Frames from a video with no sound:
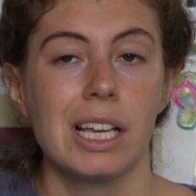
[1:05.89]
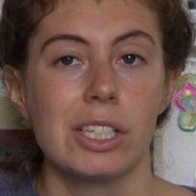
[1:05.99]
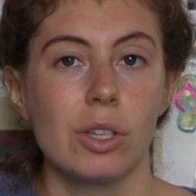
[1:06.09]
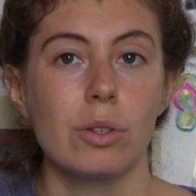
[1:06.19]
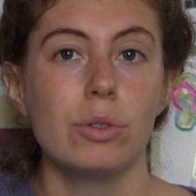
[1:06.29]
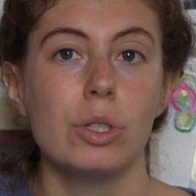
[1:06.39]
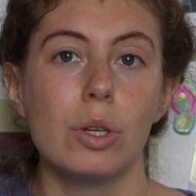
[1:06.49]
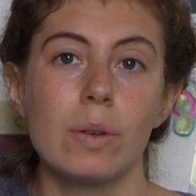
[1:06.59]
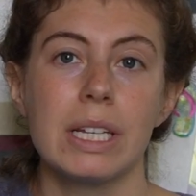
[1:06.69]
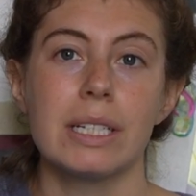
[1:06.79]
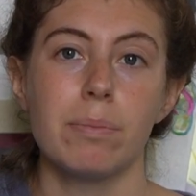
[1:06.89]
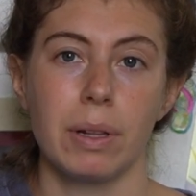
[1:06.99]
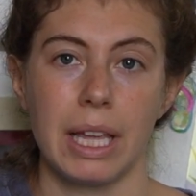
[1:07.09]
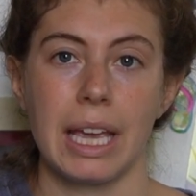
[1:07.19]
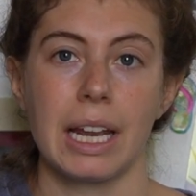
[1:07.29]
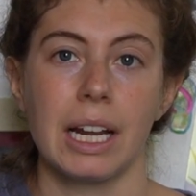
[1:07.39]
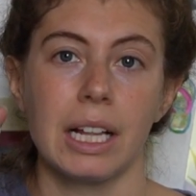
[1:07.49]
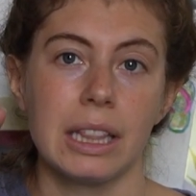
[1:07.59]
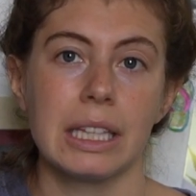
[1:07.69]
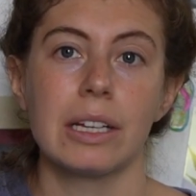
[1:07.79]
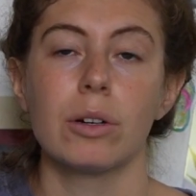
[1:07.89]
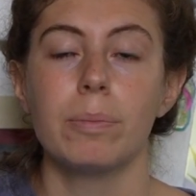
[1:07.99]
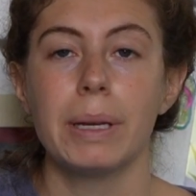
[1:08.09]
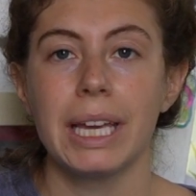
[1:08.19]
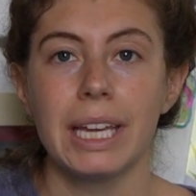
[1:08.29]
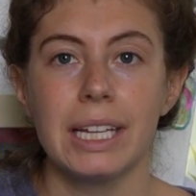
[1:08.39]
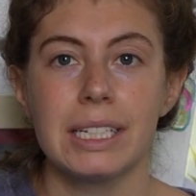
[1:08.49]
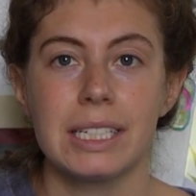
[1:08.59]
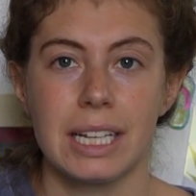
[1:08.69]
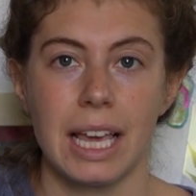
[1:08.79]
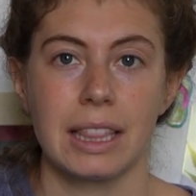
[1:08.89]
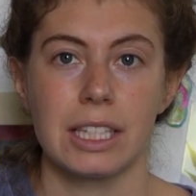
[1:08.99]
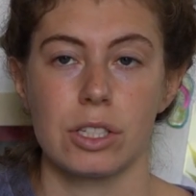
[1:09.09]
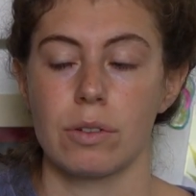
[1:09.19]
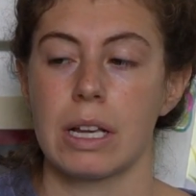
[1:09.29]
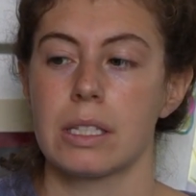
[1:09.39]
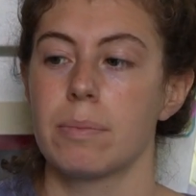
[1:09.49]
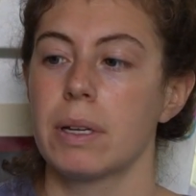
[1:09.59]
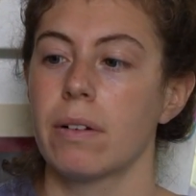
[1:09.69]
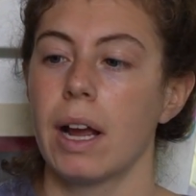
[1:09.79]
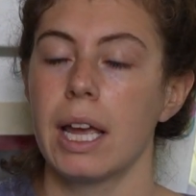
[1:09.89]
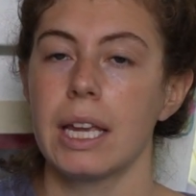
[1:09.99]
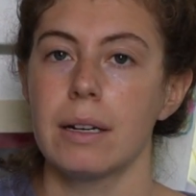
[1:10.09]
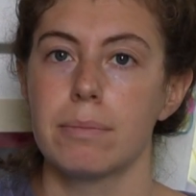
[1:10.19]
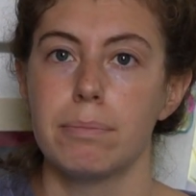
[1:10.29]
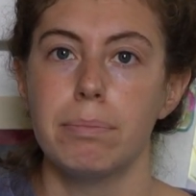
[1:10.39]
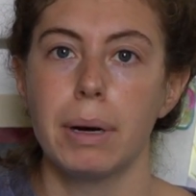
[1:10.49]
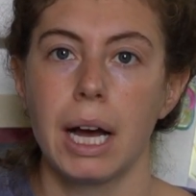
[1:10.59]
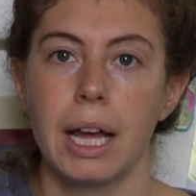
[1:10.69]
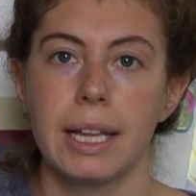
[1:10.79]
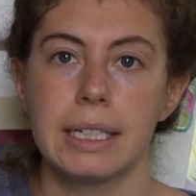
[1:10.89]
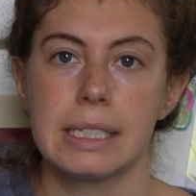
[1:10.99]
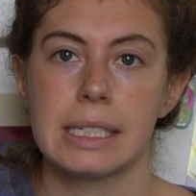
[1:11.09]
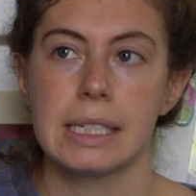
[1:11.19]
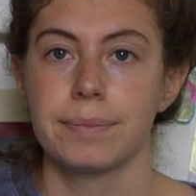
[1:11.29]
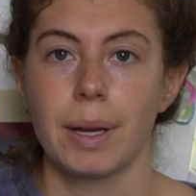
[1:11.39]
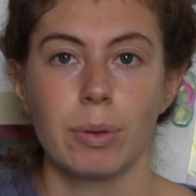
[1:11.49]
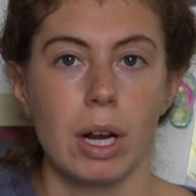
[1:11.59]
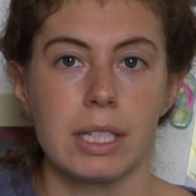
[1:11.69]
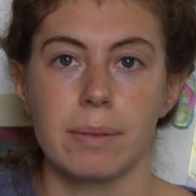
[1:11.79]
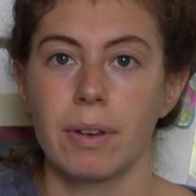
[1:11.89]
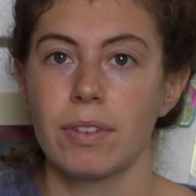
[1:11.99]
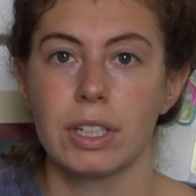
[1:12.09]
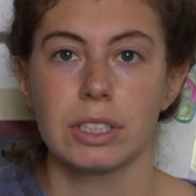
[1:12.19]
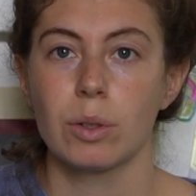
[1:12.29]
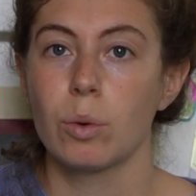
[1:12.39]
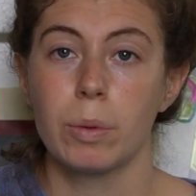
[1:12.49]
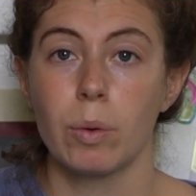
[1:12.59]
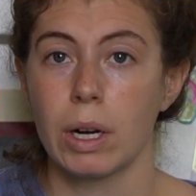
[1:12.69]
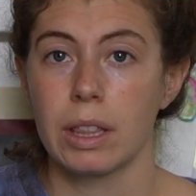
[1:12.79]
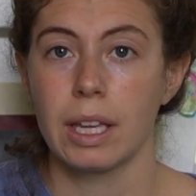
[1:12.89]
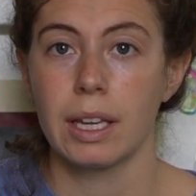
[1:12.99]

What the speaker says: So you do need to plan a little bit to get this recipe right, but I'm crossing my fingers it will be worth